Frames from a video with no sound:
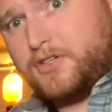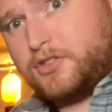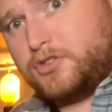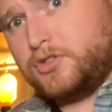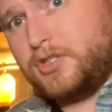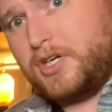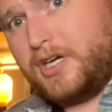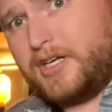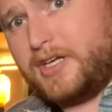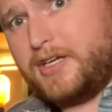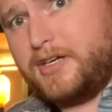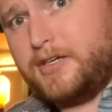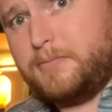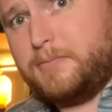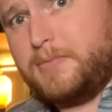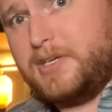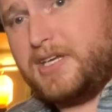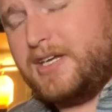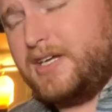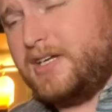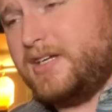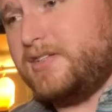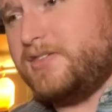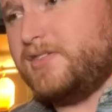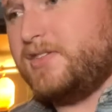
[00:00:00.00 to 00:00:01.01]
a truck gun
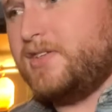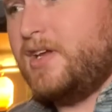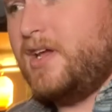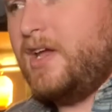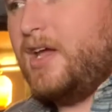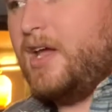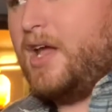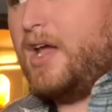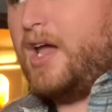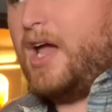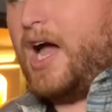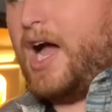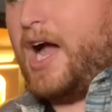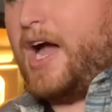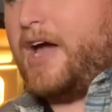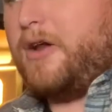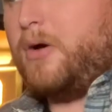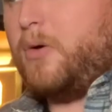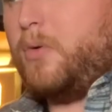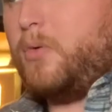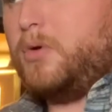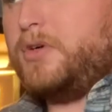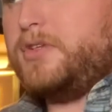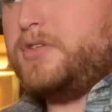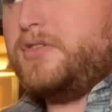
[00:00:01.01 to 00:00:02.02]
because I
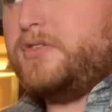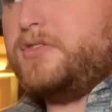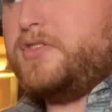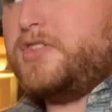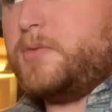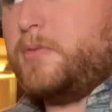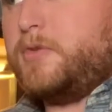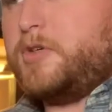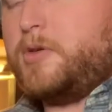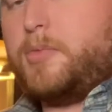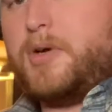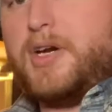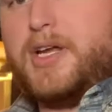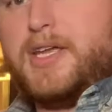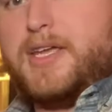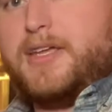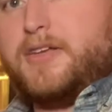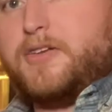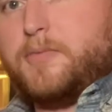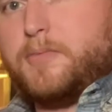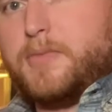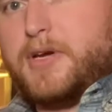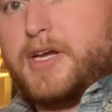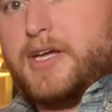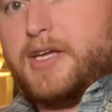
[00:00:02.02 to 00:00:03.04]
don't want someone to break
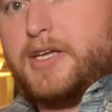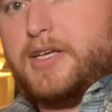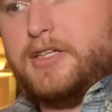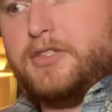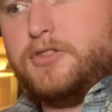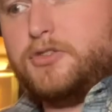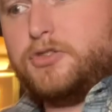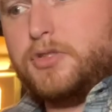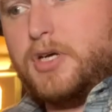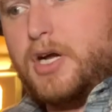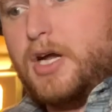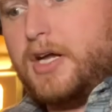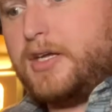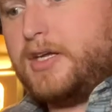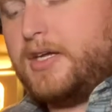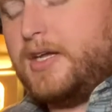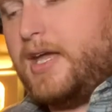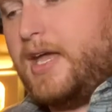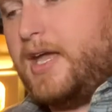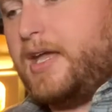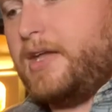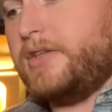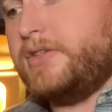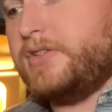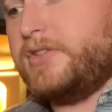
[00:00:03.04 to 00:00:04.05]
into my truck
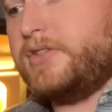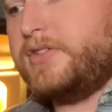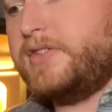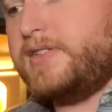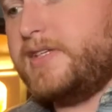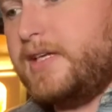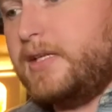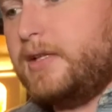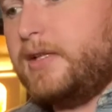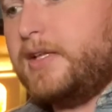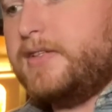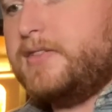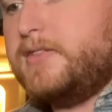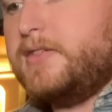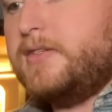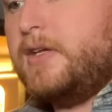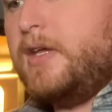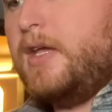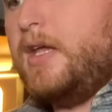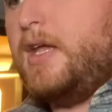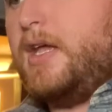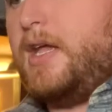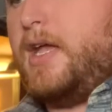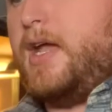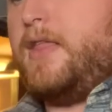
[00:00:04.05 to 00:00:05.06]
and steal it,
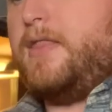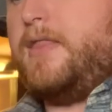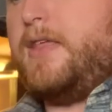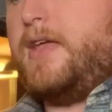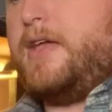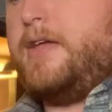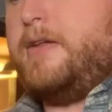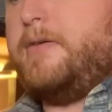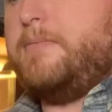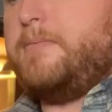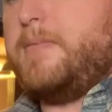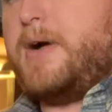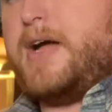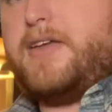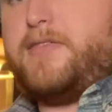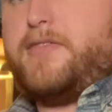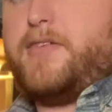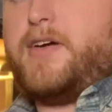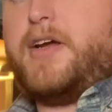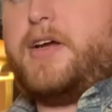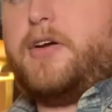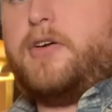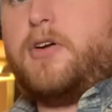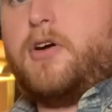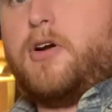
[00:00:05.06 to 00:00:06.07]
and then my
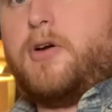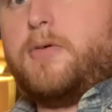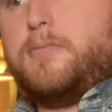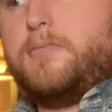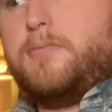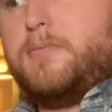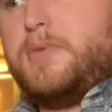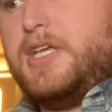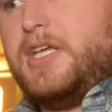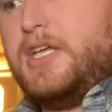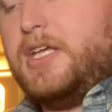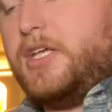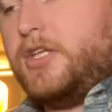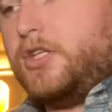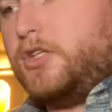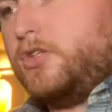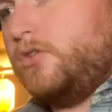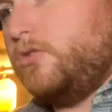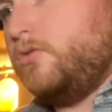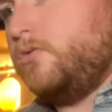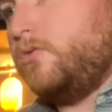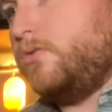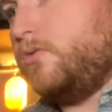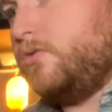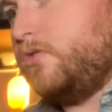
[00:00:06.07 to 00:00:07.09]
firearm being
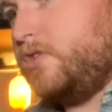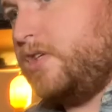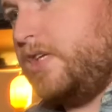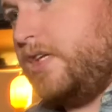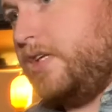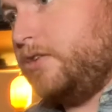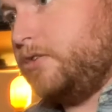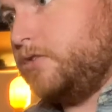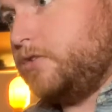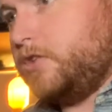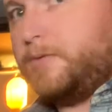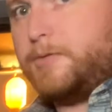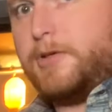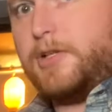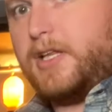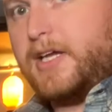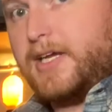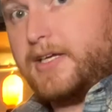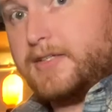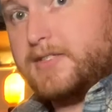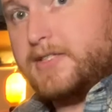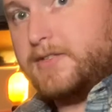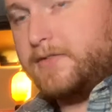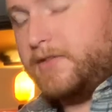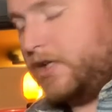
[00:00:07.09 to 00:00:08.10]
used in criminal
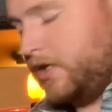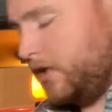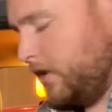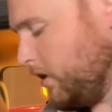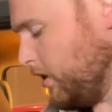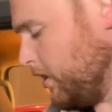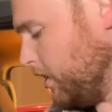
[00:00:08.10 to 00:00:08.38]
activity.